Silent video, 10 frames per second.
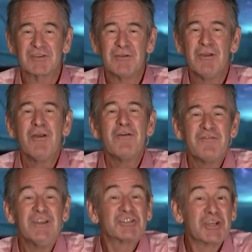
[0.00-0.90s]
So
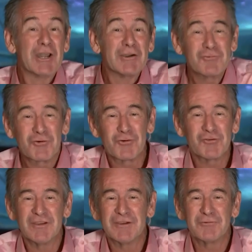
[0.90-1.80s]
fish get a
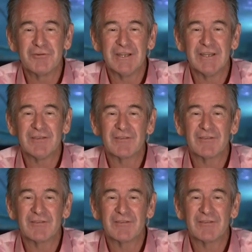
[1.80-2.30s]
raw deal, really.